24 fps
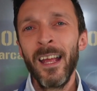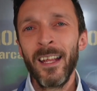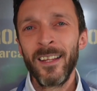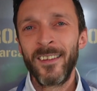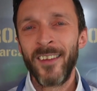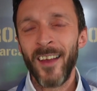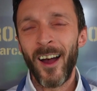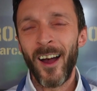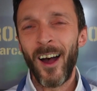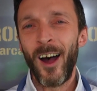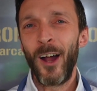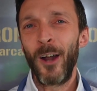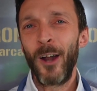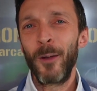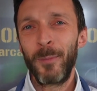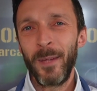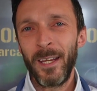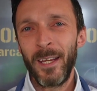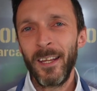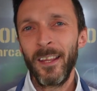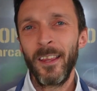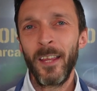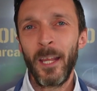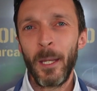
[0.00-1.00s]
to
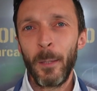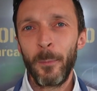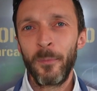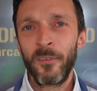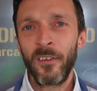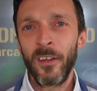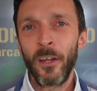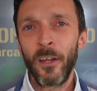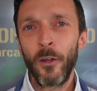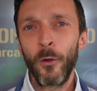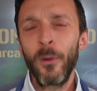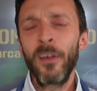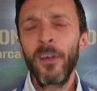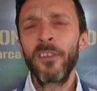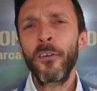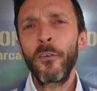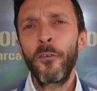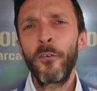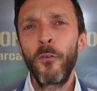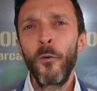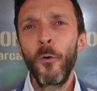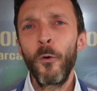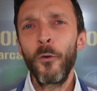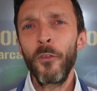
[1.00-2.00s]
RB Leipzig, who is a
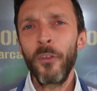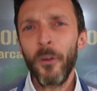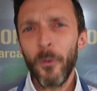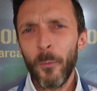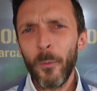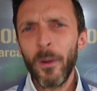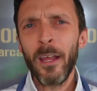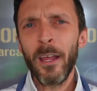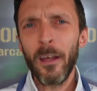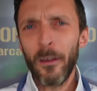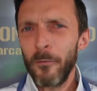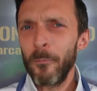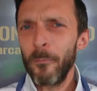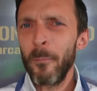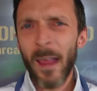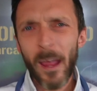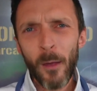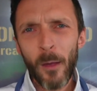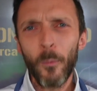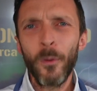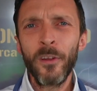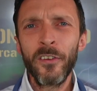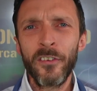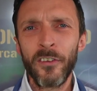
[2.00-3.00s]
foe that we have
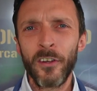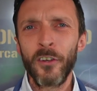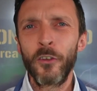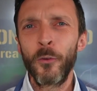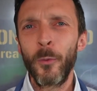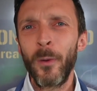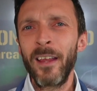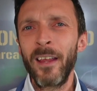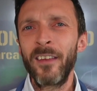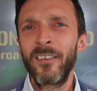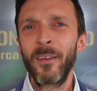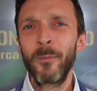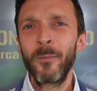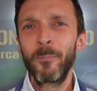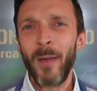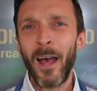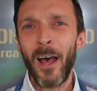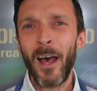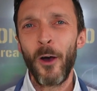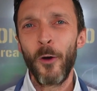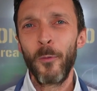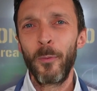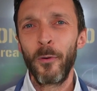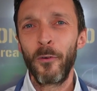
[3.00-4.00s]
met once or twice in
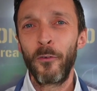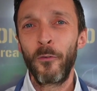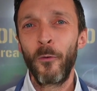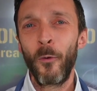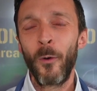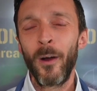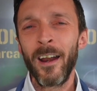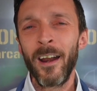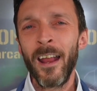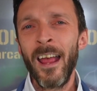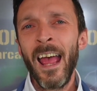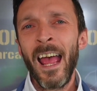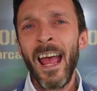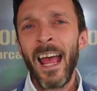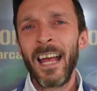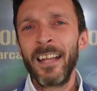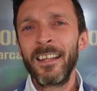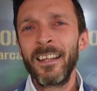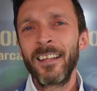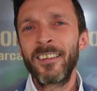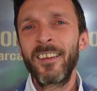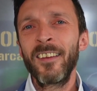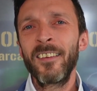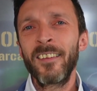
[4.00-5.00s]
battle before, and
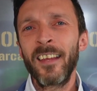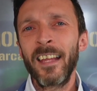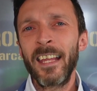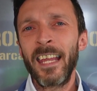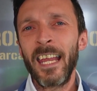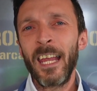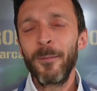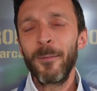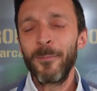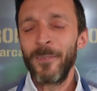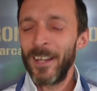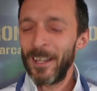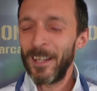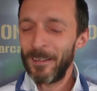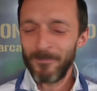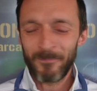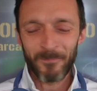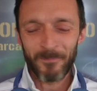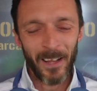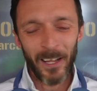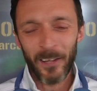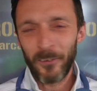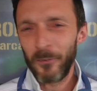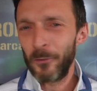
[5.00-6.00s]
this is a game that,
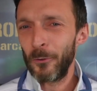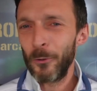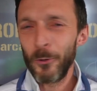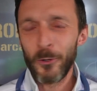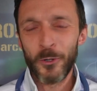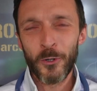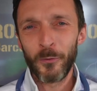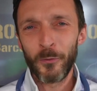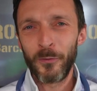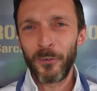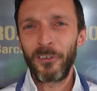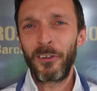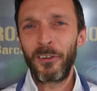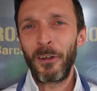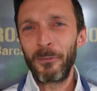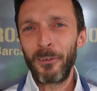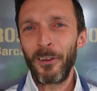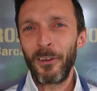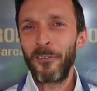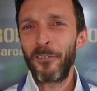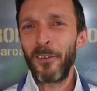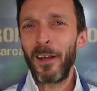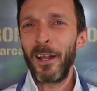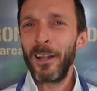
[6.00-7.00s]
as usual for
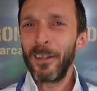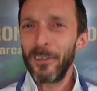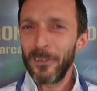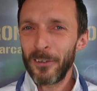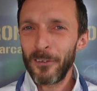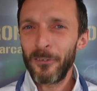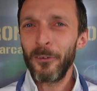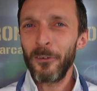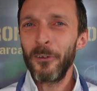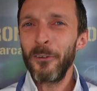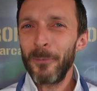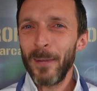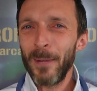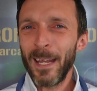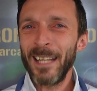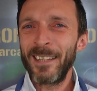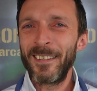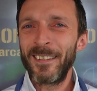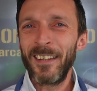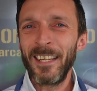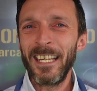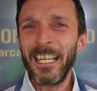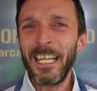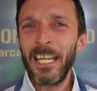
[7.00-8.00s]
Celtic fans, as soon as we get
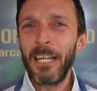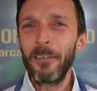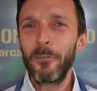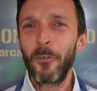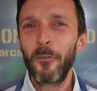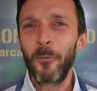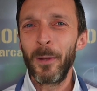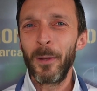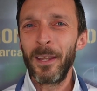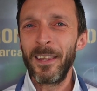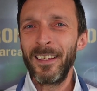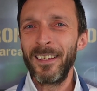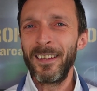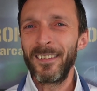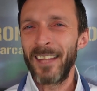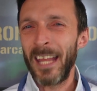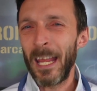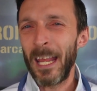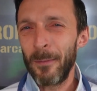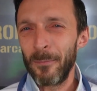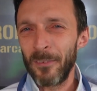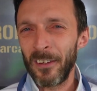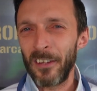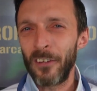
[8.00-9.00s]
to the eve of one of these
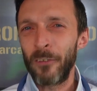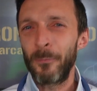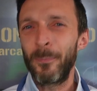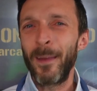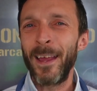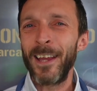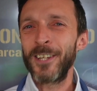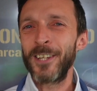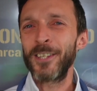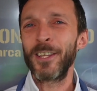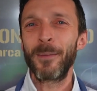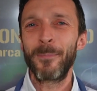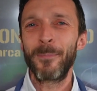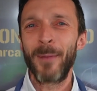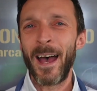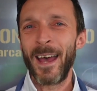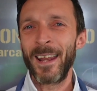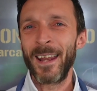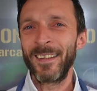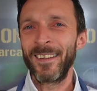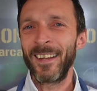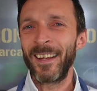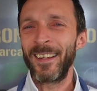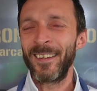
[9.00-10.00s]
games, especially at
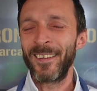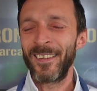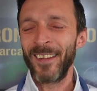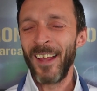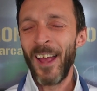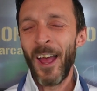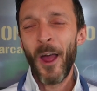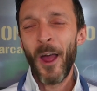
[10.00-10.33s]
Paradise,